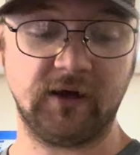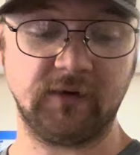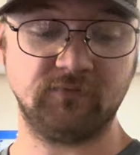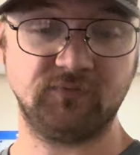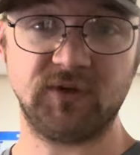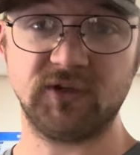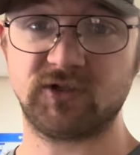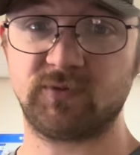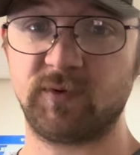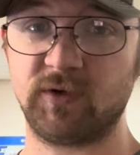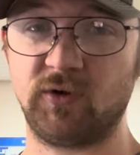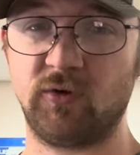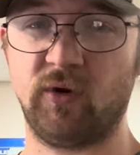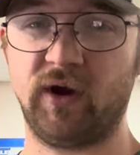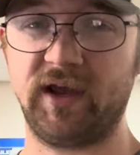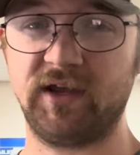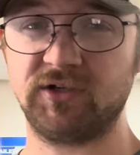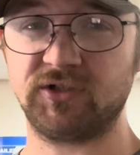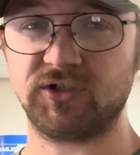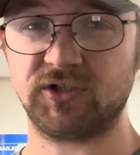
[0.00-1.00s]
these would be
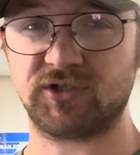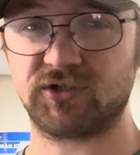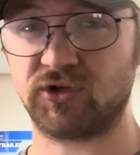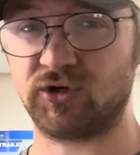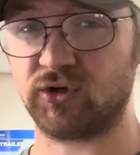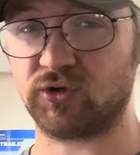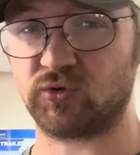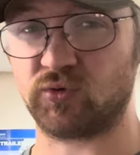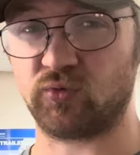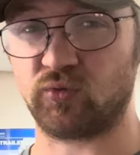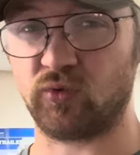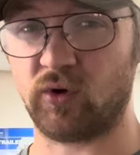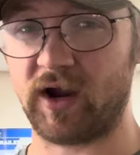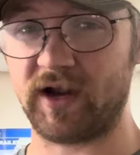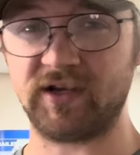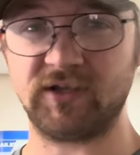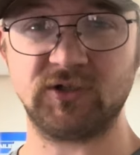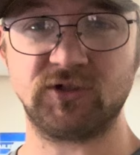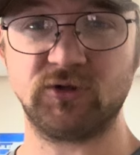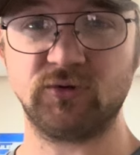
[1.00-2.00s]
great just cooked
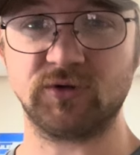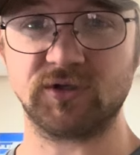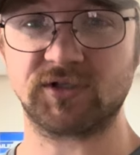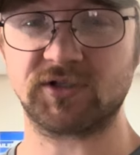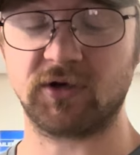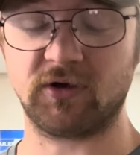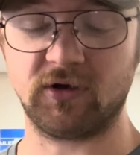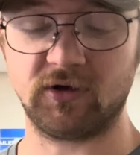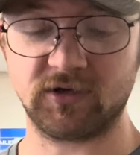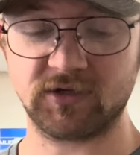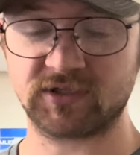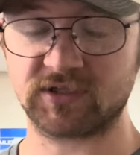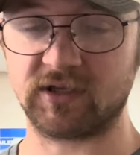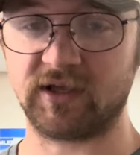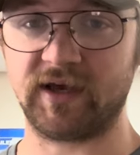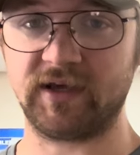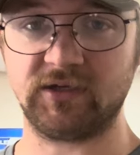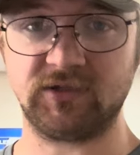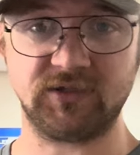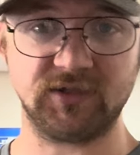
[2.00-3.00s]
right into a sauce.
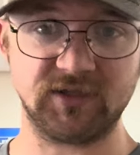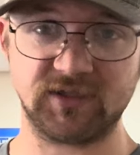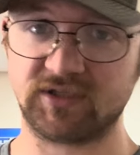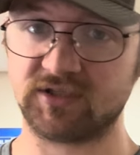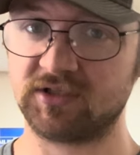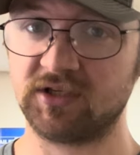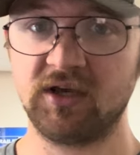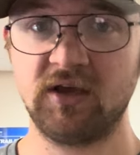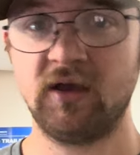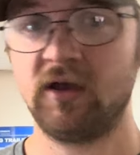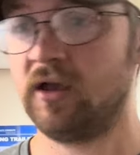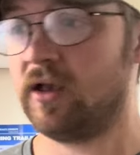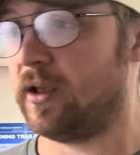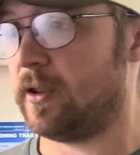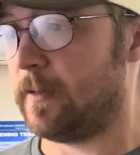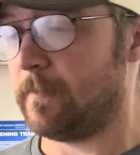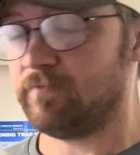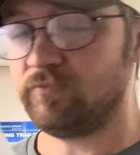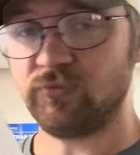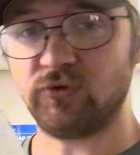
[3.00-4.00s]
Like just
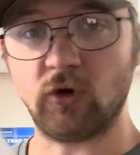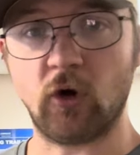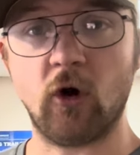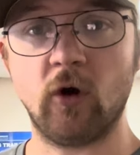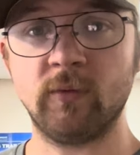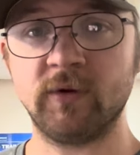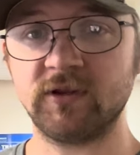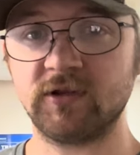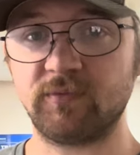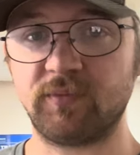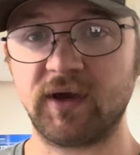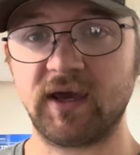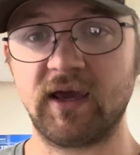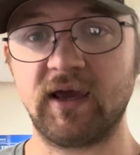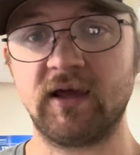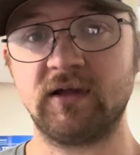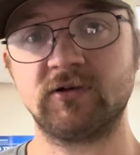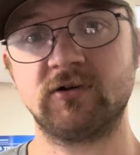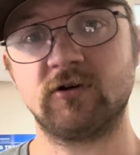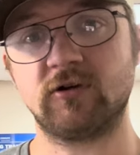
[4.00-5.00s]
throw them in the
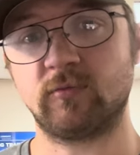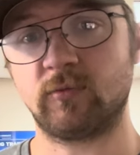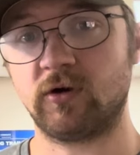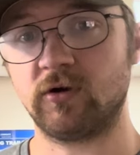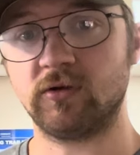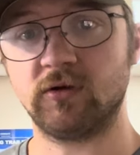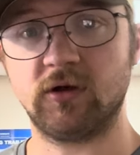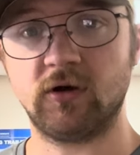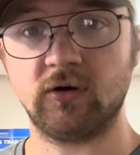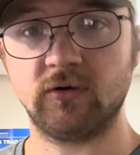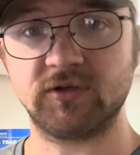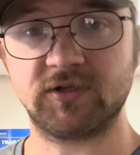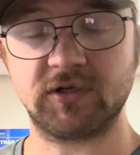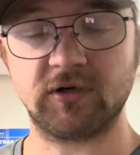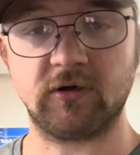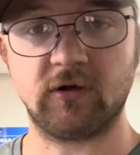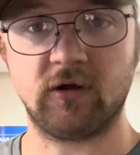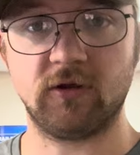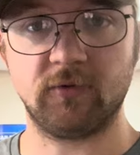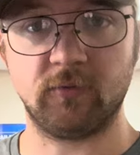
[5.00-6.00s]
pan, cook them on low till
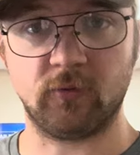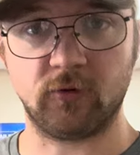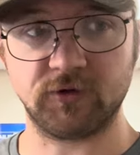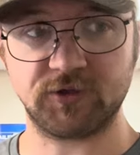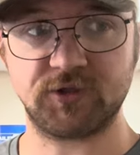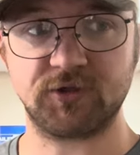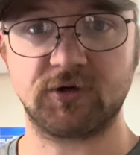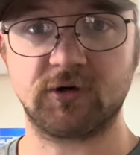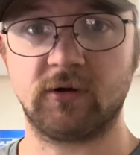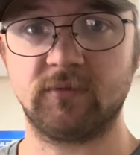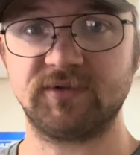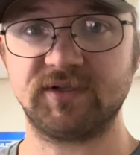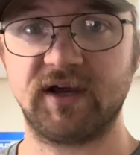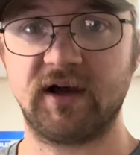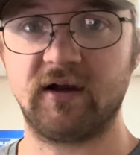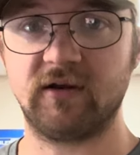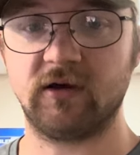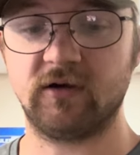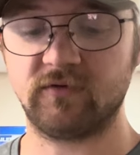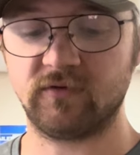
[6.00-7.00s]
all the moisture comes
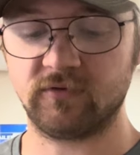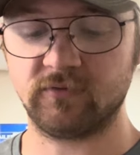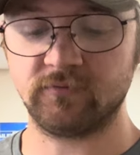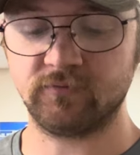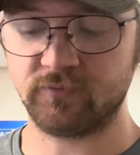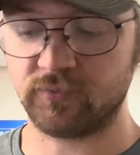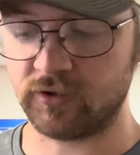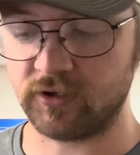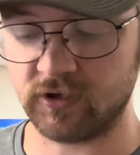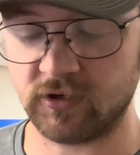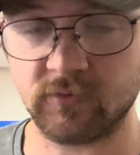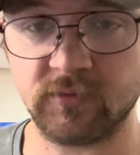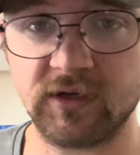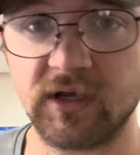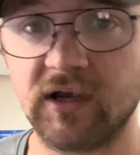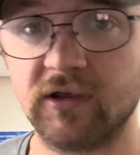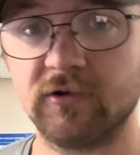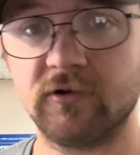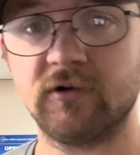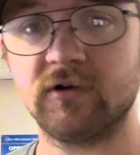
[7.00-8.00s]
out of them. Put them
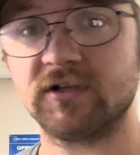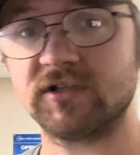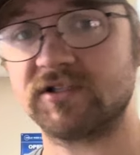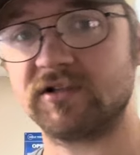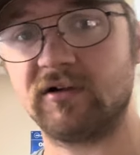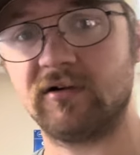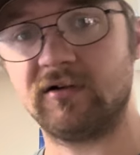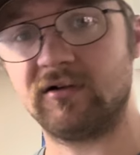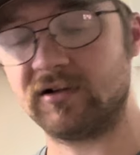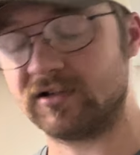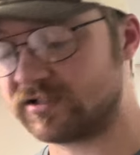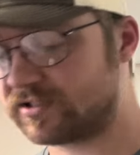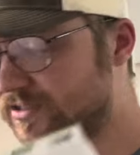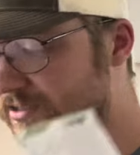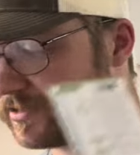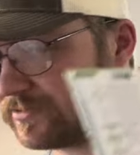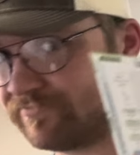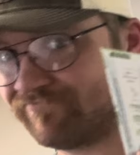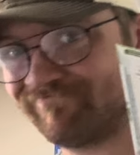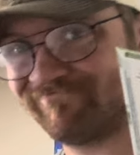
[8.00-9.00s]
together in a
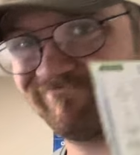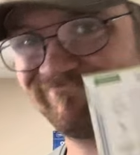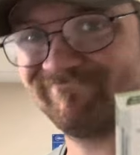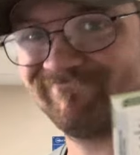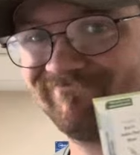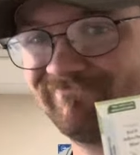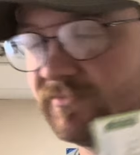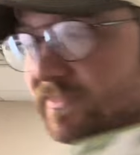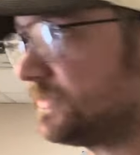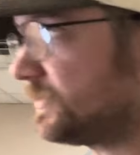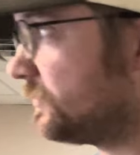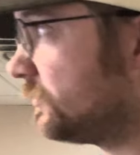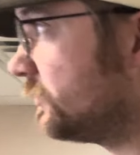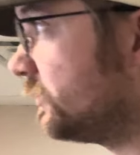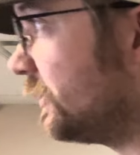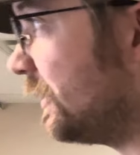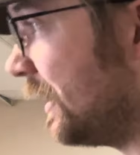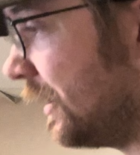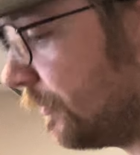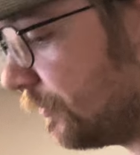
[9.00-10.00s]
sauce.
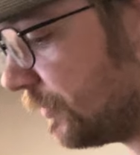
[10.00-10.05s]
Can't